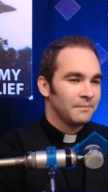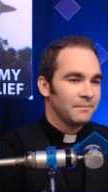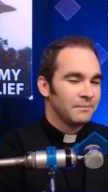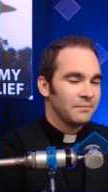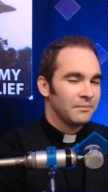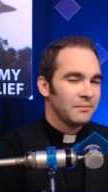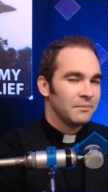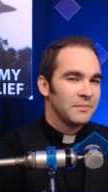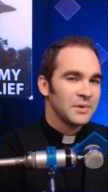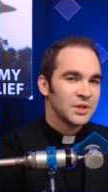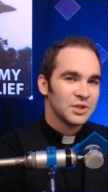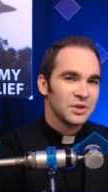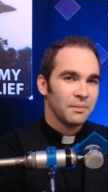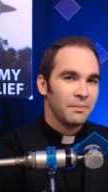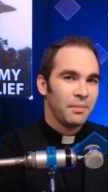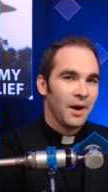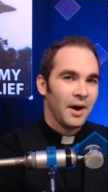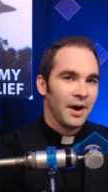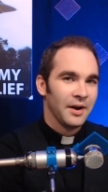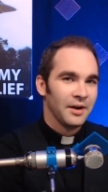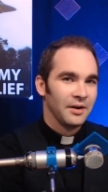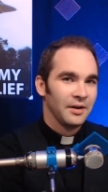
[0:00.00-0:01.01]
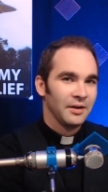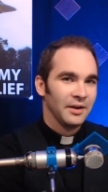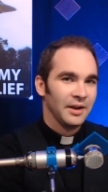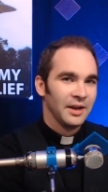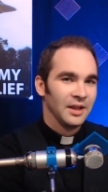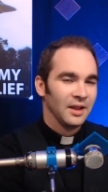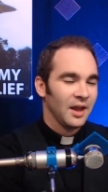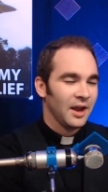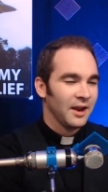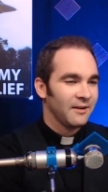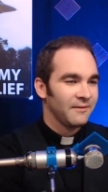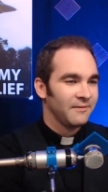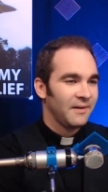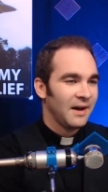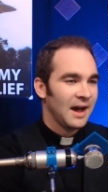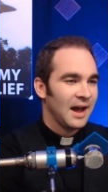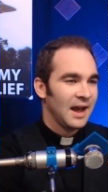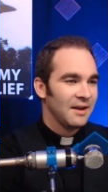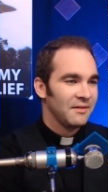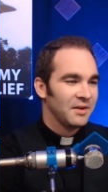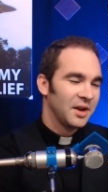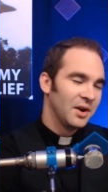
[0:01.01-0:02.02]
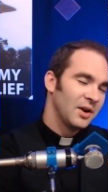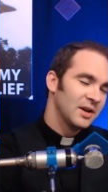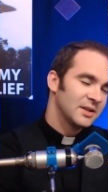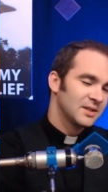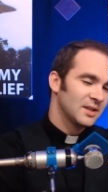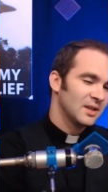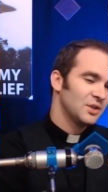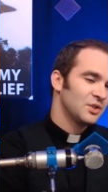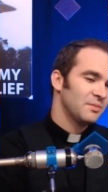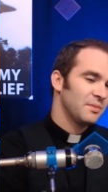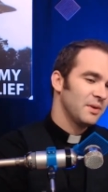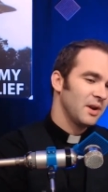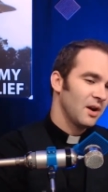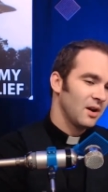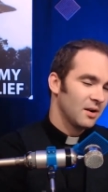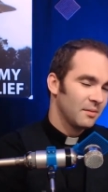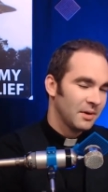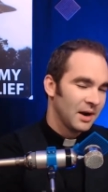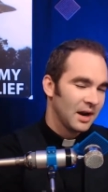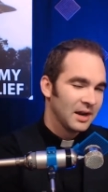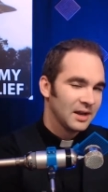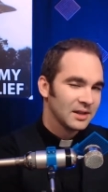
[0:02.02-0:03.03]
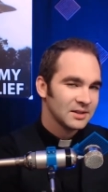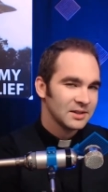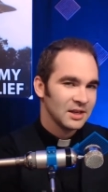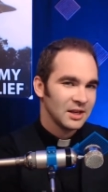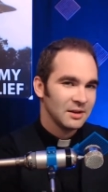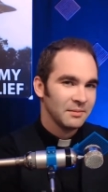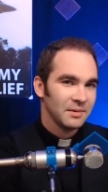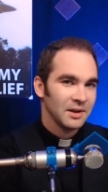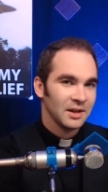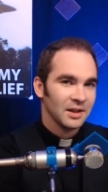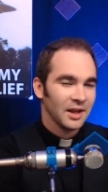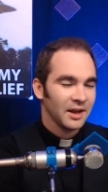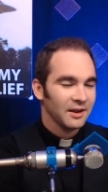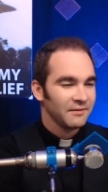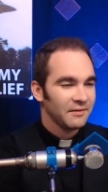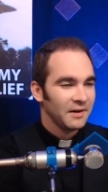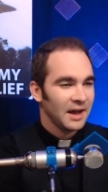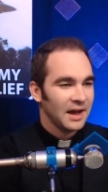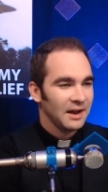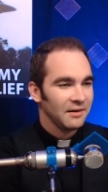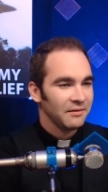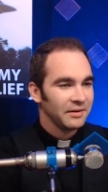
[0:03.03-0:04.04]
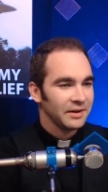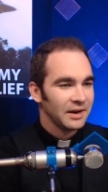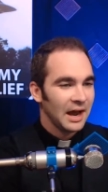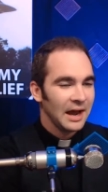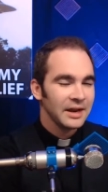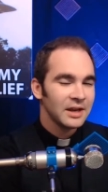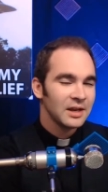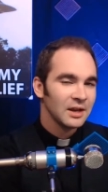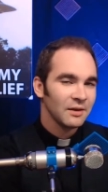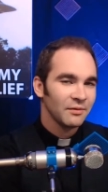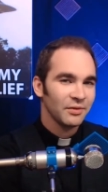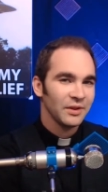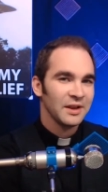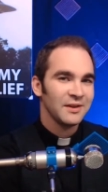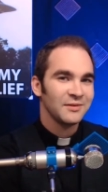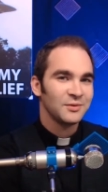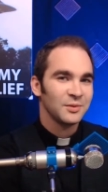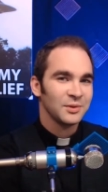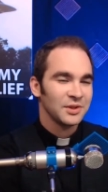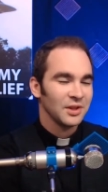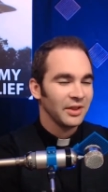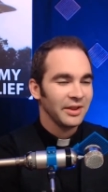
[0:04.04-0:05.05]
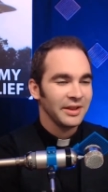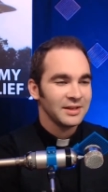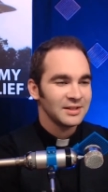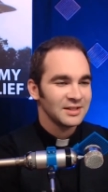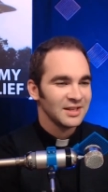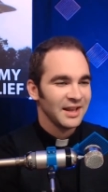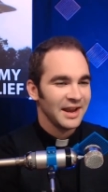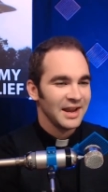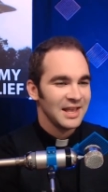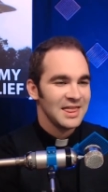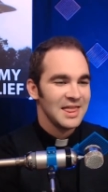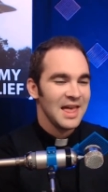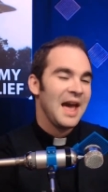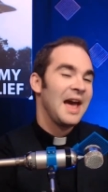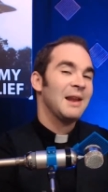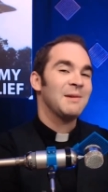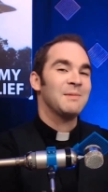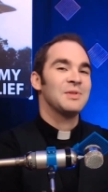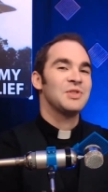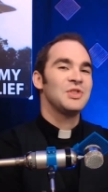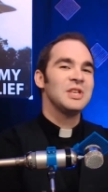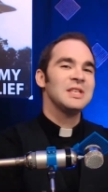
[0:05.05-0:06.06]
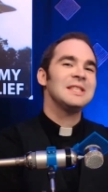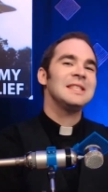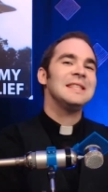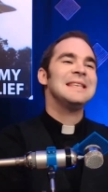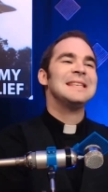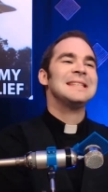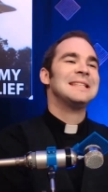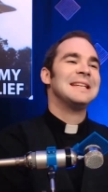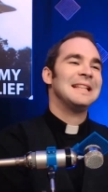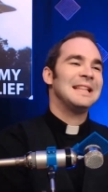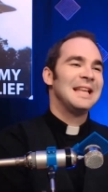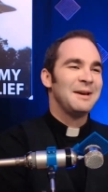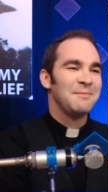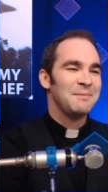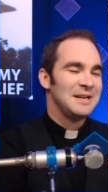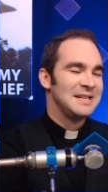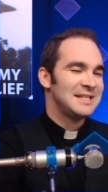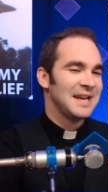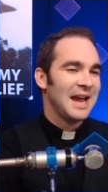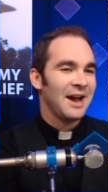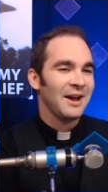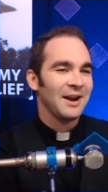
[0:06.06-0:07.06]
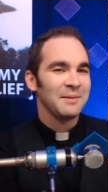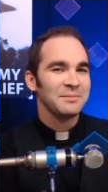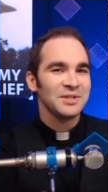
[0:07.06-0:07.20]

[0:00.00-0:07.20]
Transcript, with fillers: Mr. Potter at like 5. I know I said he should be hotter, but I could see him being like 5, and I could have lived with a list like that. But this list, it let me down.